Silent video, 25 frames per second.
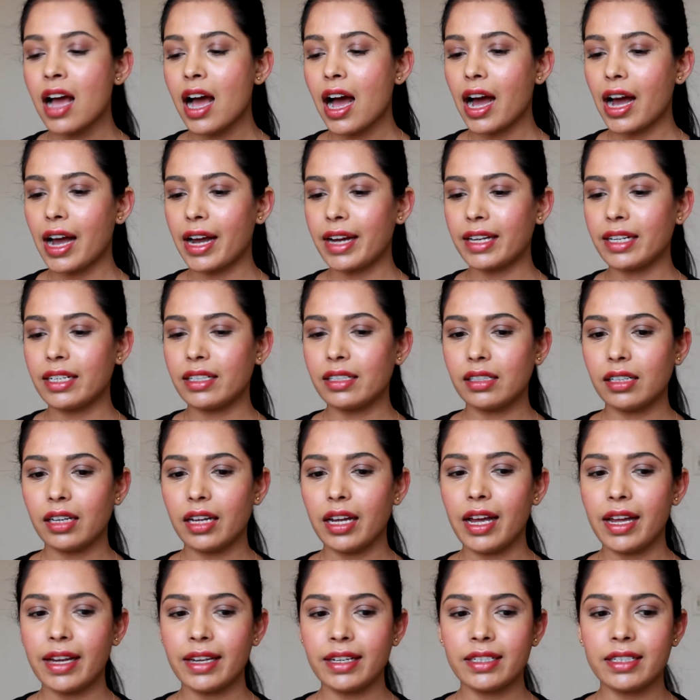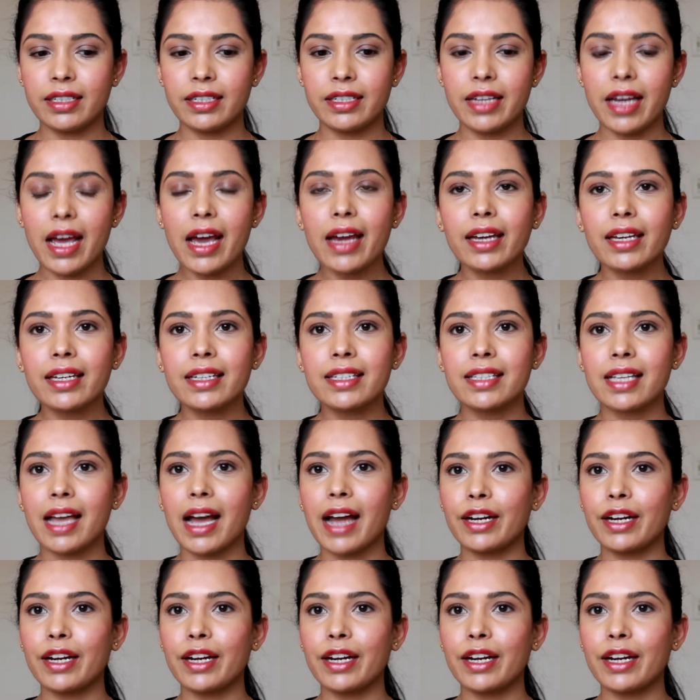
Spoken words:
high-end decks.